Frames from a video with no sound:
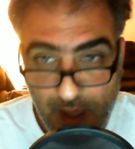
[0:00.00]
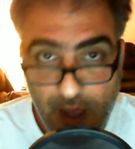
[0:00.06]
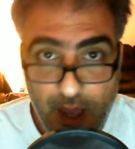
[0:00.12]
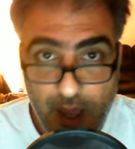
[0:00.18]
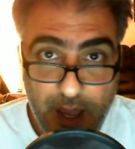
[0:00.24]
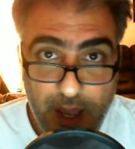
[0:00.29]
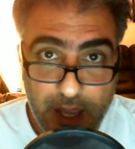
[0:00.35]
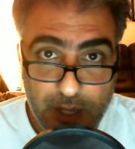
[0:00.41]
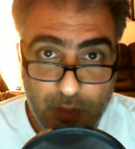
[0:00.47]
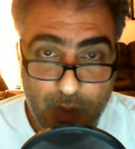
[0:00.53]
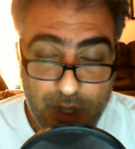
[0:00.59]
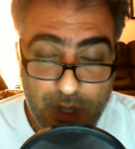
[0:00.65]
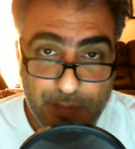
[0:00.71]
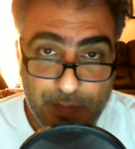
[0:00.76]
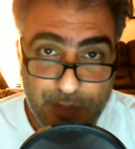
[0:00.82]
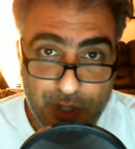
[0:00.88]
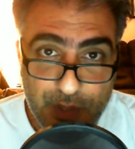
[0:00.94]
Hi, and
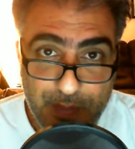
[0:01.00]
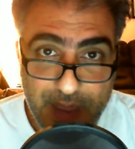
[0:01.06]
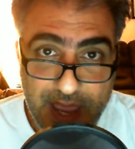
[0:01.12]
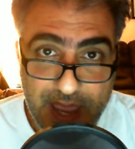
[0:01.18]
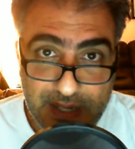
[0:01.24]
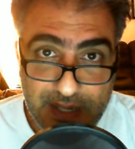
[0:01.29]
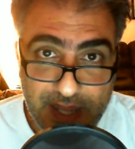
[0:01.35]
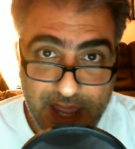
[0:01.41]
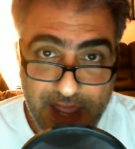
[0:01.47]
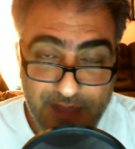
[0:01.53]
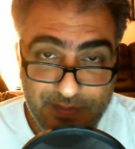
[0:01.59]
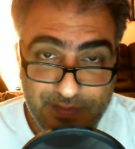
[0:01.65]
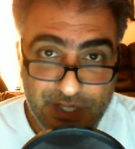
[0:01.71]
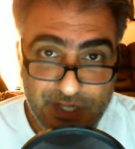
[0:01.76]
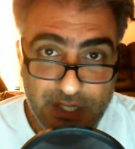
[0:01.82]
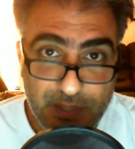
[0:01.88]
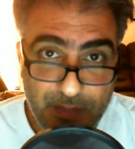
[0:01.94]
welcome to the Man Cave
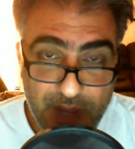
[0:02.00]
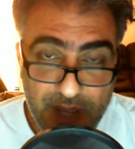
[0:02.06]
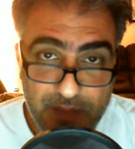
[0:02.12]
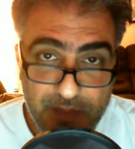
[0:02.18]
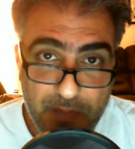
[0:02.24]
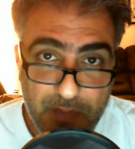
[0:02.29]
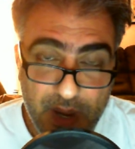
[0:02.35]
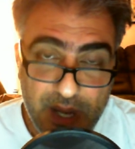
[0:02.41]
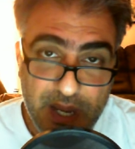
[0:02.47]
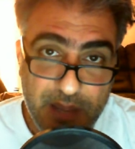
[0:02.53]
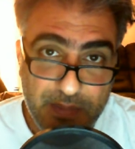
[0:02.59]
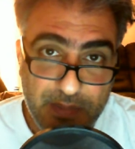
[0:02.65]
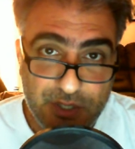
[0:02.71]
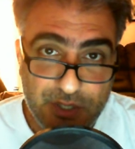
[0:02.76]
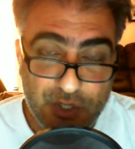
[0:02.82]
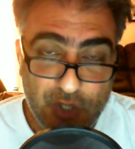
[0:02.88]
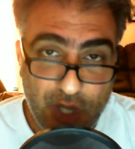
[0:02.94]
Cinema. My name
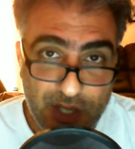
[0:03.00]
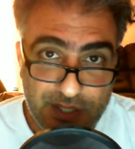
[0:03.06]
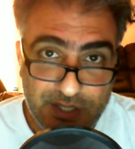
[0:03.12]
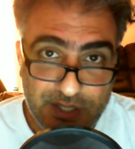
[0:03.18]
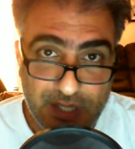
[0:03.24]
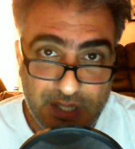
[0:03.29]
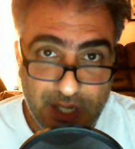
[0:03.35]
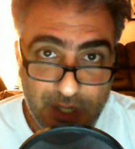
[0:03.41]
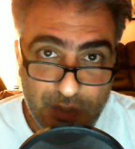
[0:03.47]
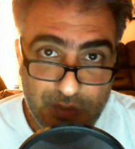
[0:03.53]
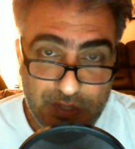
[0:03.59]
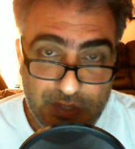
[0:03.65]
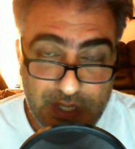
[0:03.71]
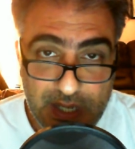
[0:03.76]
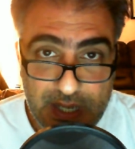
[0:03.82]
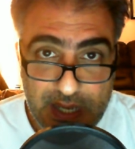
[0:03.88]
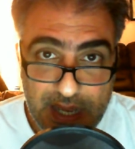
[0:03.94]
is John Zanettos,
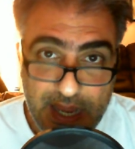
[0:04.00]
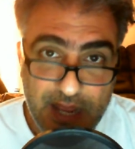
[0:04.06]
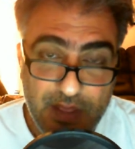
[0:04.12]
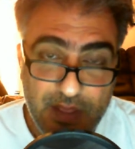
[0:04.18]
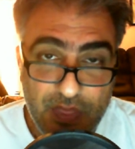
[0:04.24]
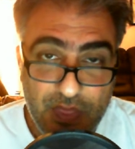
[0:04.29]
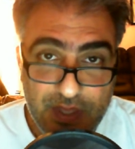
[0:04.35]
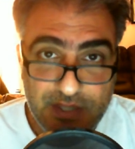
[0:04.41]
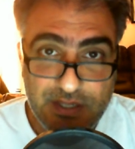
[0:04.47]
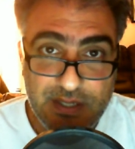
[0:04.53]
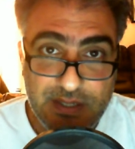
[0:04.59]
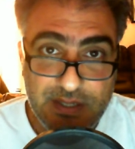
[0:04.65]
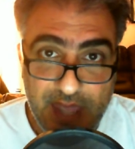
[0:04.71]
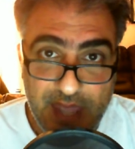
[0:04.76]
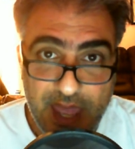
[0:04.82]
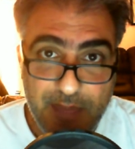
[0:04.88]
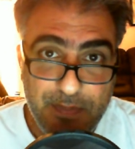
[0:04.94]
and this
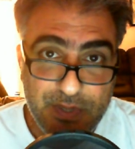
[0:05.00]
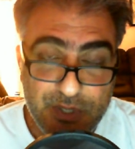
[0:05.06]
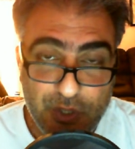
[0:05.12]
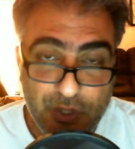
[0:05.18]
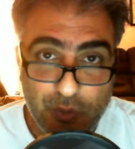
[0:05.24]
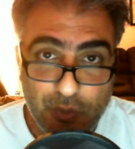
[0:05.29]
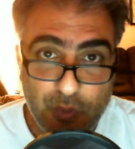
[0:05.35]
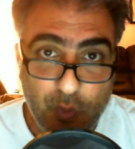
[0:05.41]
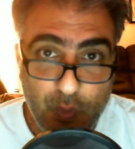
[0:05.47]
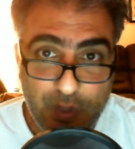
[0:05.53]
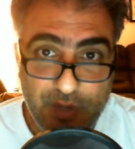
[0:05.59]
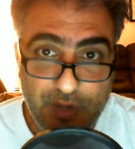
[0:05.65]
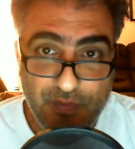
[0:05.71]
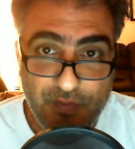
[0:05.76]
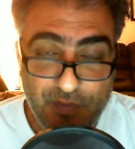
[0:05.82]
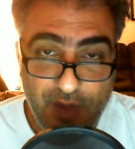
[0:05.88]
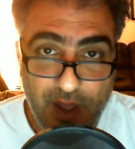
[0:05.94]
is episode
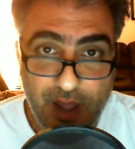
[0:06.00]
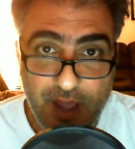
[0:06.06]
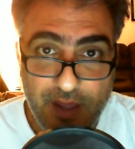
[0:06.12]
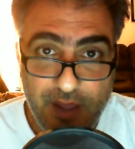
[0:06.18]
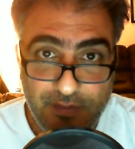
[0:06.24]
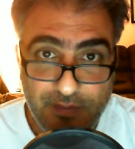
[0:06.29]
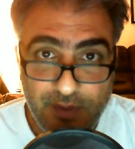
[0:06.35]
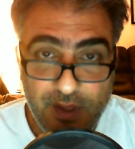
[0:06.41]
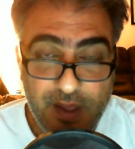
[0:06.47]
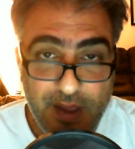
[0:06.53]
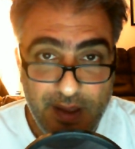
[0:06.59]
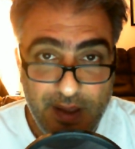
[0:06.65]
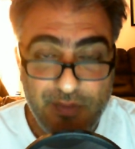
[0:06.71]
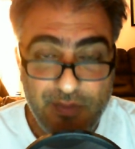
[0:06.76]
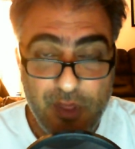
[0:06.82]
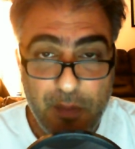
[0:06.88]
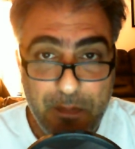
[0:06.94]
25
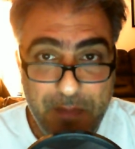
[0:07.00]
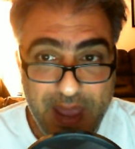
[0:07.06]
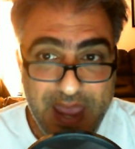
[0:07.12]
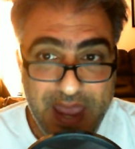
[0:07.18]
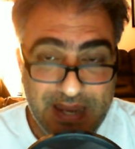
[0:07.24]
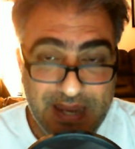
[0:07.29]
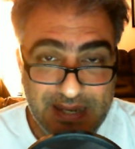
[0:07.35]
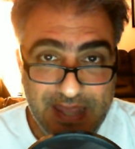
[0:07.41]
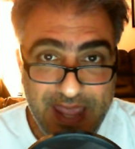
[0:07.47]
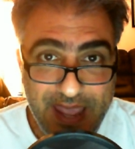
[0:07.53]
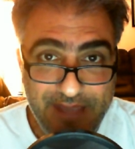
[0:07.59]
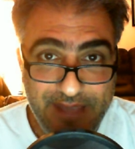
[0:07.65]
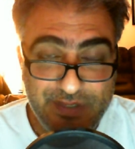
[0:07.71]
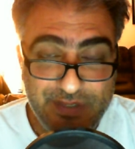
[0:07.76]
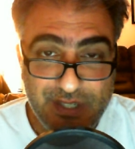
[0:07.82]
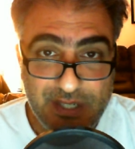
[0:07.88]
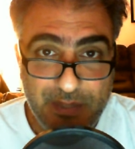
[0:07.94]
of the Man
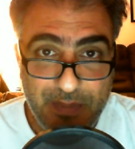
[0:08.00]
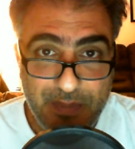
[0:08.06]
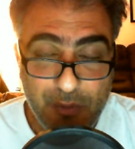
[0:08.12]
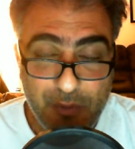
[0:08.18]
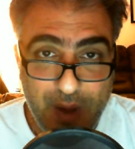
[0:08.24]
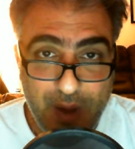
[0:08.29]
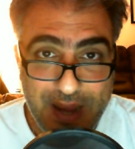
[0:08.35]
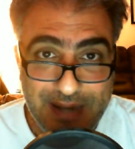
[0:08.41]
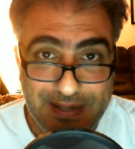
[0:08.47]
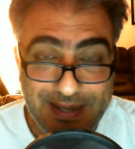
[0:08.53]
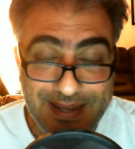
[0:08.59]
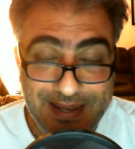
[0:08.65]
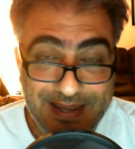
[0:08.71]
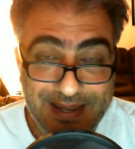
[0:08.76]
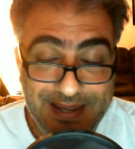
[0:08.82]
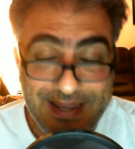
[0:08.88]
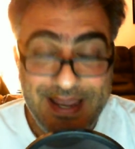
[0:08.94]
Cave Cinema Rant.
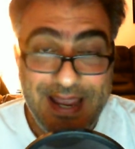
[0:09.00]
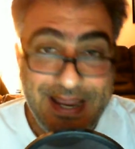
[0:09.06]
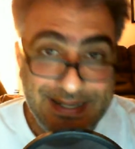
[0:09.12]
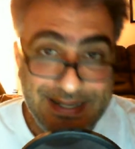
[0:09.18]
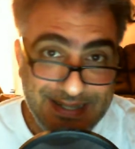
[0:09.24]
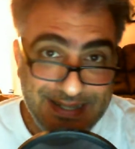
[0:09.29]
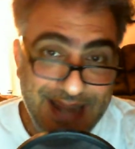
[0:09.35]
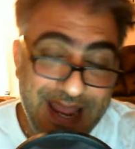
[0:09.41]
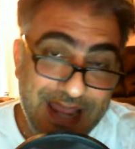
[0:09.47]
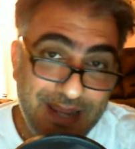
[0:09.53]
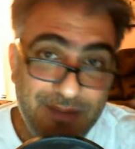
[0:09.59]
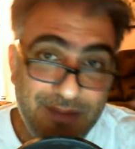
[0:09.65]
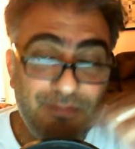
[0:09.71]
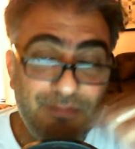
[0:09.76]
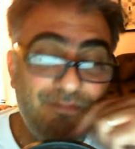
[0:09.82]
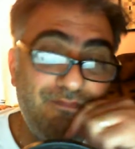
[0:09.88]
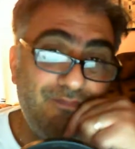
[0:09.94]
And today,
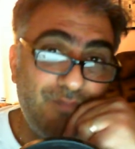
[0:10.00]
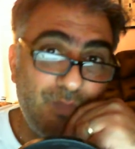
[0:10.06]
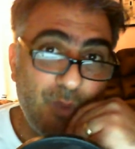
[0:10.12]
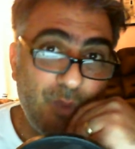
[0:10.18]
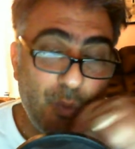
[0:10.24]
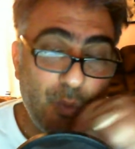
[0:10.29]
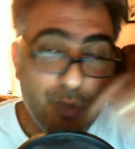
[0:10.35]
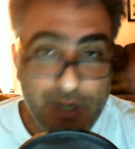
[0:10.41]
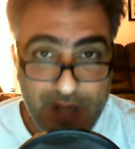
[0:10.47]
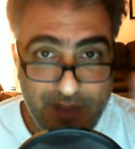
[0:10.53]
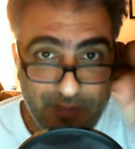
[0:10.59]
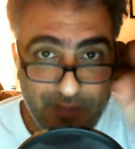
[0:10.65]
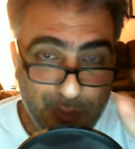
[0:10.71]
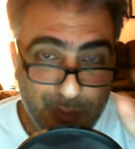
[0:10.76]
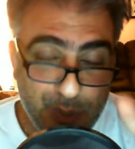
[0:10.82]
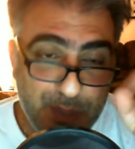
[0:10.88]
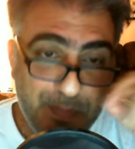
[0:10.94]
we're going to have
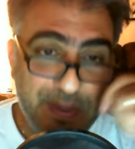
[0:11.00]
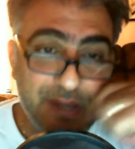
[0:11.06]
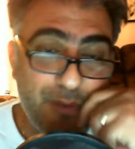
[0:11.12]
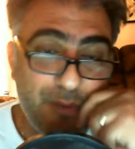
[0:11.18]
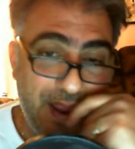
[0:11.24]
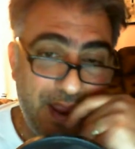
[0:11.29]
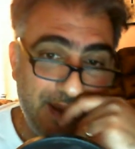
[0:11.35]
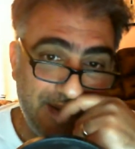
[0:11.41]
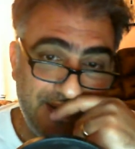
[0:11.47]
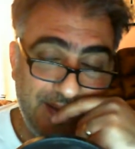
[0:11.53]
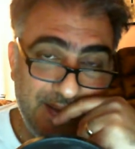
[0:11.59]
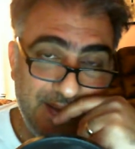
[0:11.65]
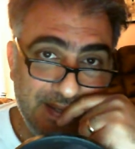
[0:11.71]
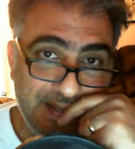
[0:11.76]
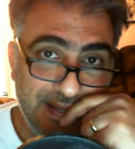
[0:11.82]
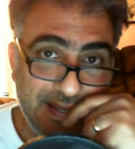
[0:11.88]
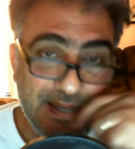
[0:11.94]
a pretty big rant.
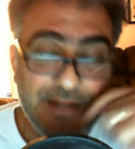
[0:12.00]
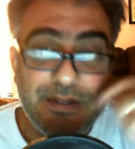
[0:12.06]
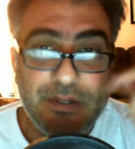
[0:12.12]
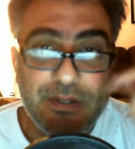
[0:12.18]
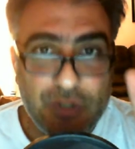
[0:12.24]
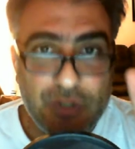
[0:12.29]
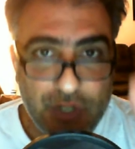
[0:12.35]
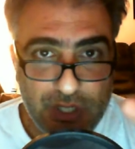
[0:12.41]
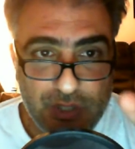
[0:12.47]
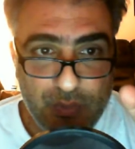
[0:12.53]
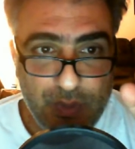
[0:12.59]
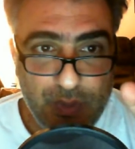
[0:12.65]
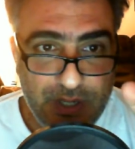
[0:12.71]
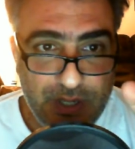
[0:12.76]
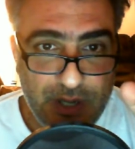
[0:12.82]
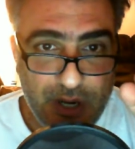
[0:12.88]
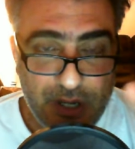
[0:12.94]
Just
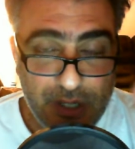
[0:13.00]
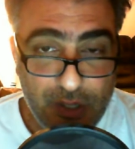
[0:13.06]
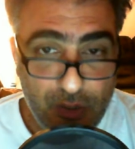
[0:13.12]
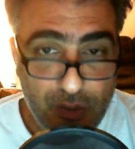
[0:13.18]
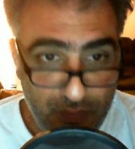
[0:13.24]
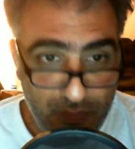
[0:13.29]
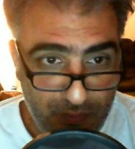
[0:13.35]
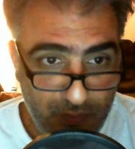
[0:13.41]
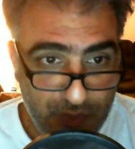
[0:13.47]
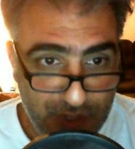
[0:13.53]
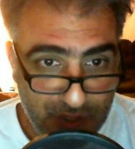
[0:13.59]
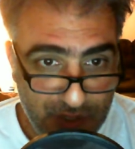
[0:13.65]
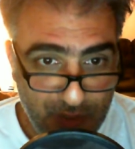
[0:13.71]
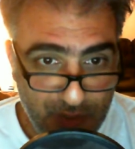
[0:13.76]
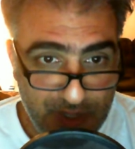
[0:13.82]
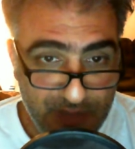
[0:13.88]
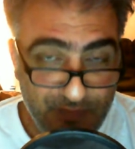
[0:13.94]
read an article, which
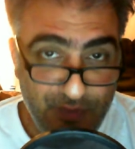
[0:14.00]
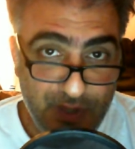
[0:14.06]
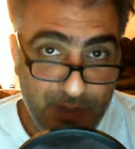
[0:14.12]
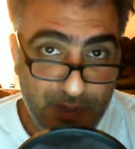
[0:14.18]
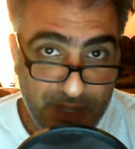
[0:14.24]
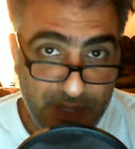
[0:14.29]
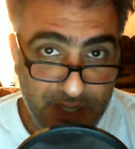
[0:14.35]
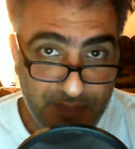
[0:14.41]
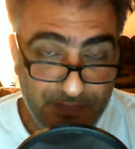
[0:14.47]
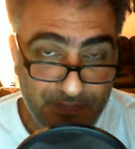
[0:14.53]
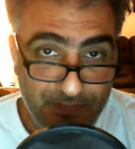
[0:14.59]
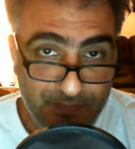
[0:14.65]
is right in front of me,